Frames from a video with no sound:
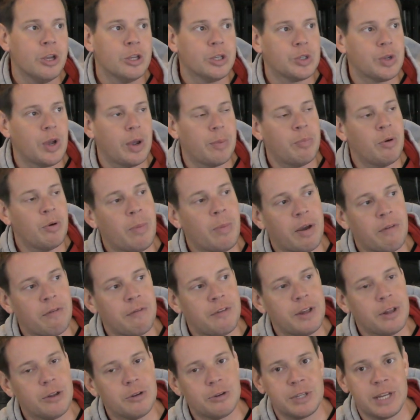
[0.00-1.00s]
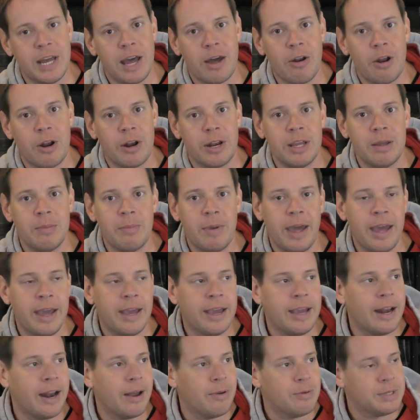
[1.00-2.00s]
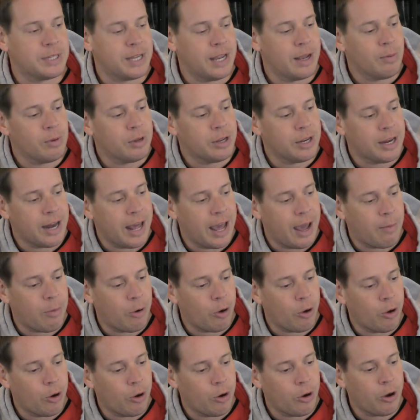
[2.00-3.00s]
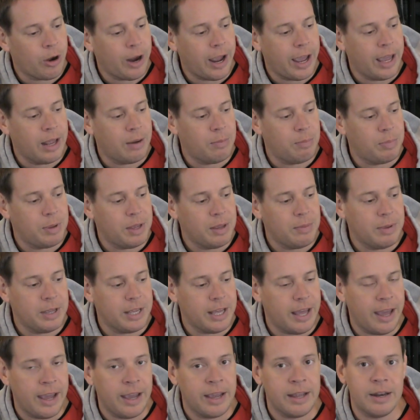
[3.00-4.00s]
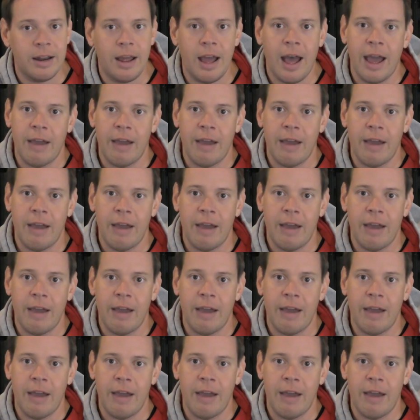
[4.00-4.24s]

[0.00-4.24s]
So I my feelers out on eBay and I was able to nab her and BB 8.